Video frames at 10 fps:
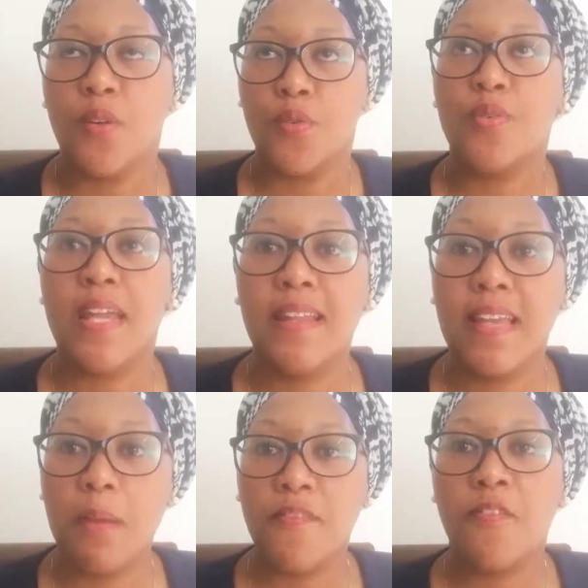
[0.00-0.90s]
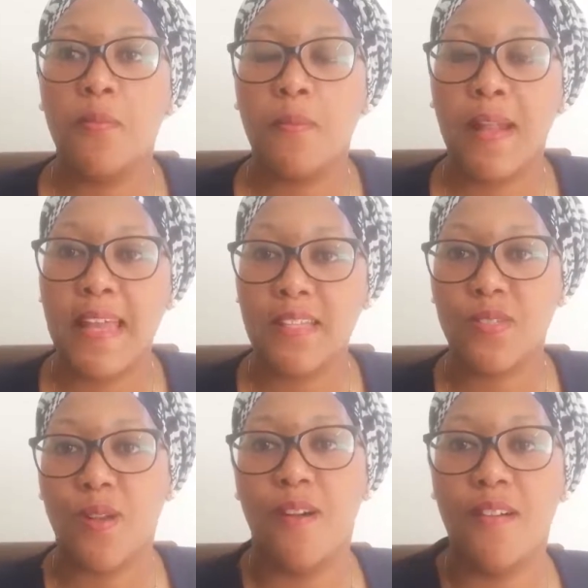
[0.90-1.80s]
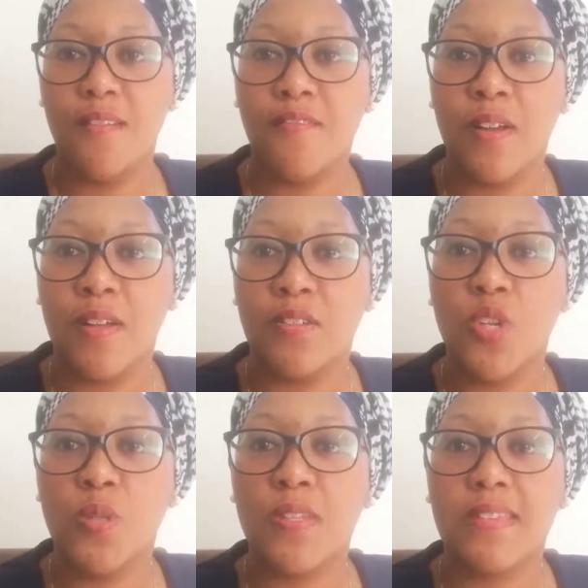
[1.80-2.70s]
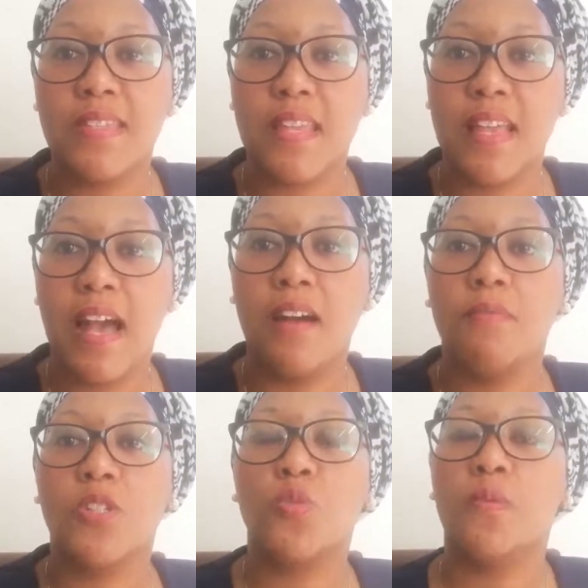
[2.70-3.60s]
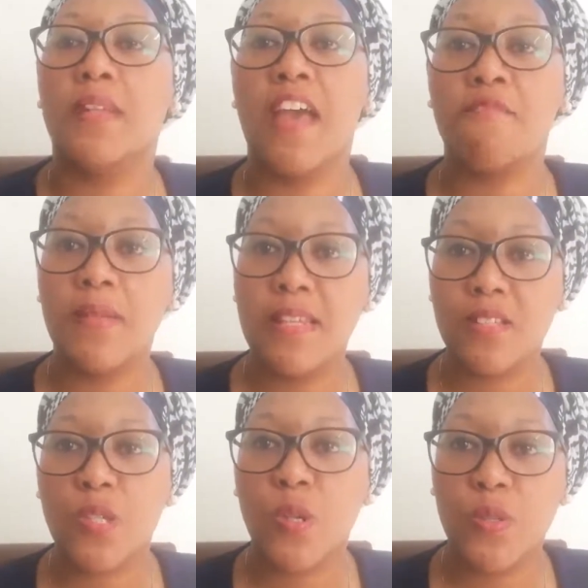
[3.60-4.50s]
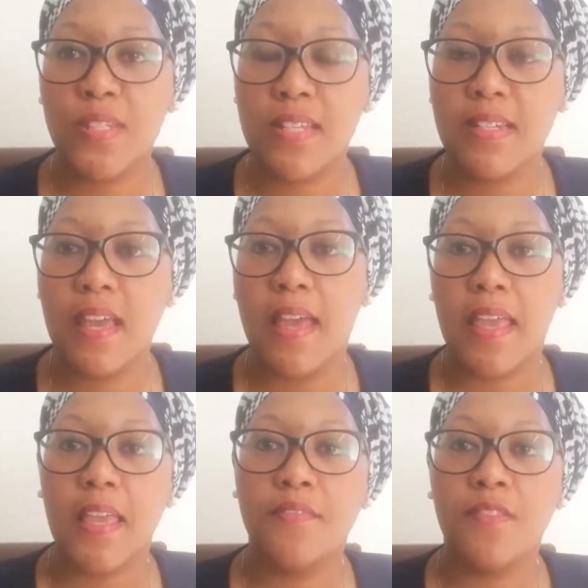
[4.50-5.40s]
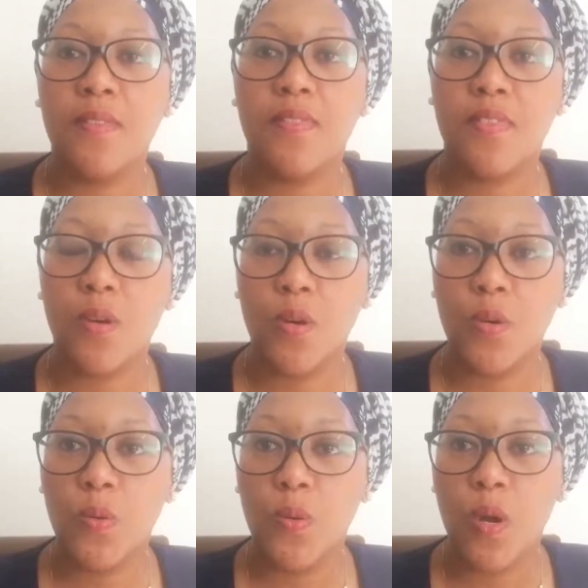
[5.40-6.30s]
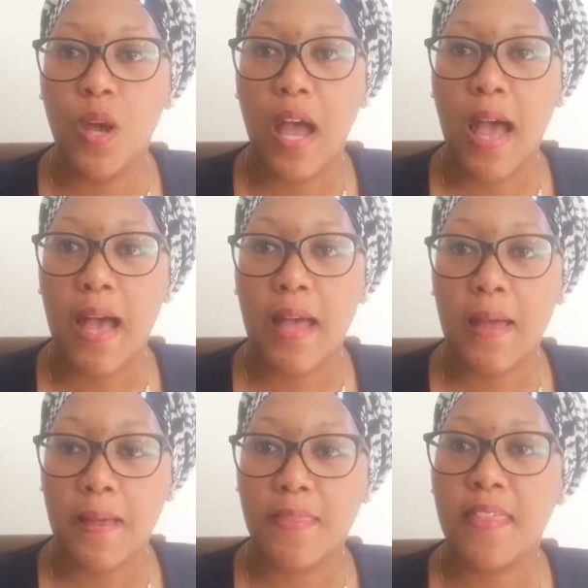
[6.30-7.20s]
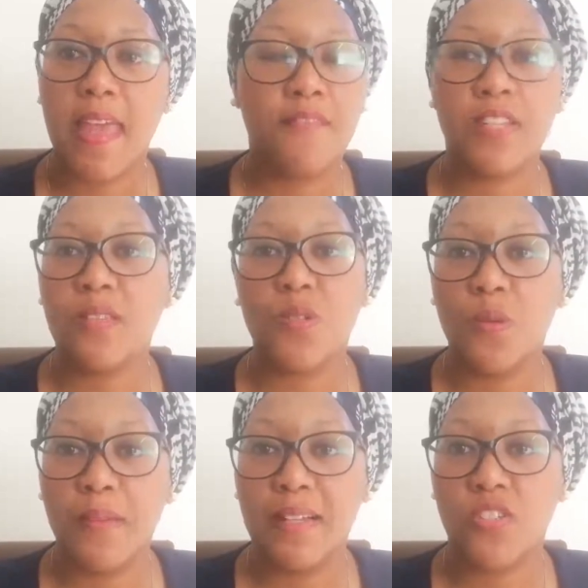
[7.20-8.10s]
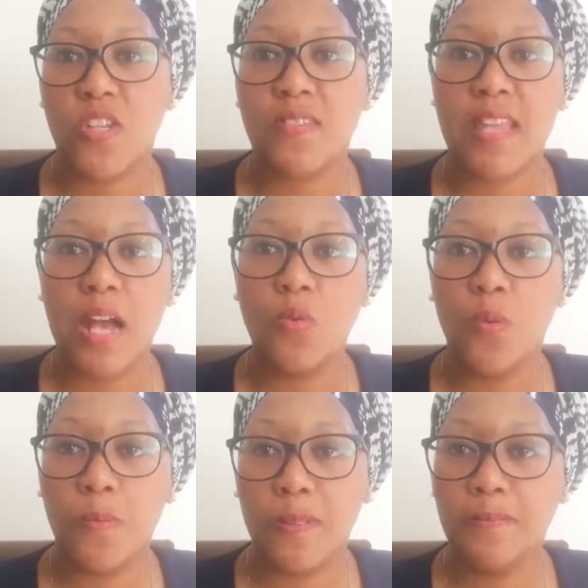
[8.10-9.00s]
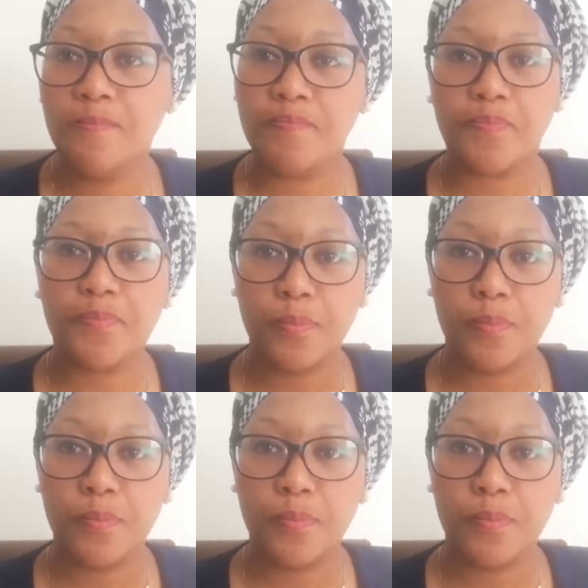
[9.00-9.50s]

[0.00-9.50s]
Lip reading: really coming from a place of noticing how much women have been excluded, even though they have done so much. As a young woman,